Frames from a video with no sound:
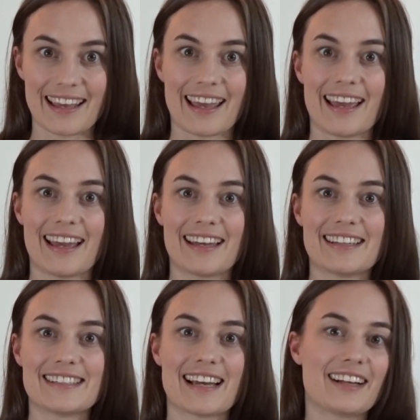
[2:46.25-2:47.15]

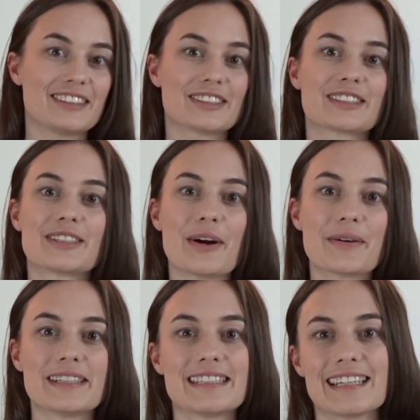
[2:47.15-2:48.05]
And I'll just go
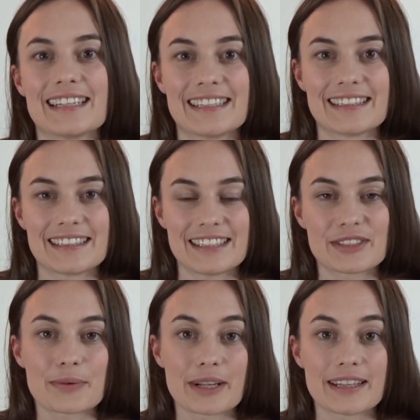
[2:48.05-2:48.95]
into
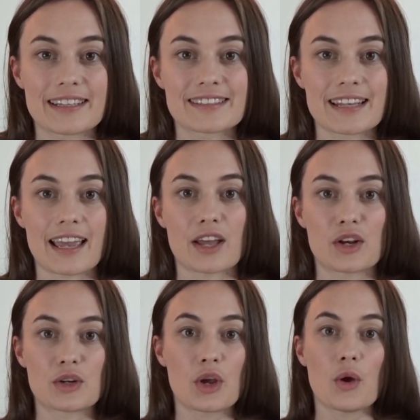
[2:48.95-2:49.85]
each one of these
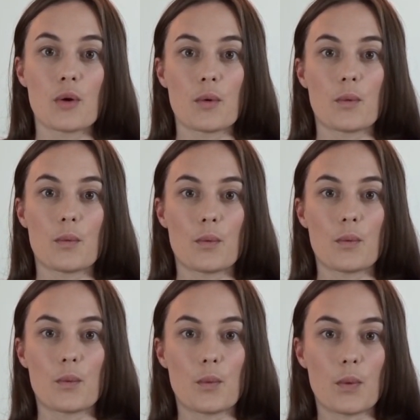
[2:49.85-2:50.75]
and
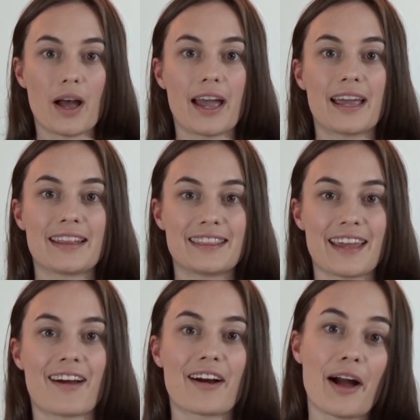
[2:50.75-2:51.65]
why
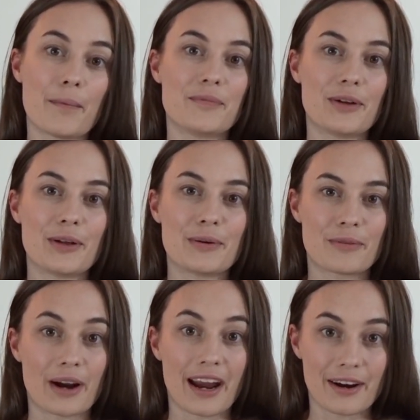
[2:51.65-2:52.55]
they are helpful
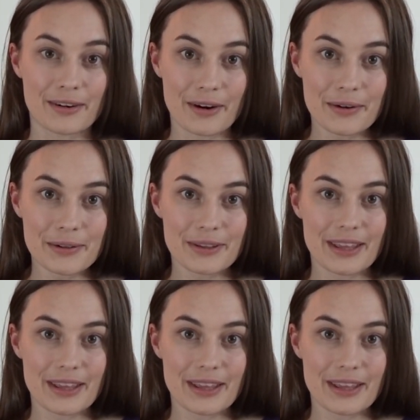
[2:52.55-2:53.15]
for hair growth,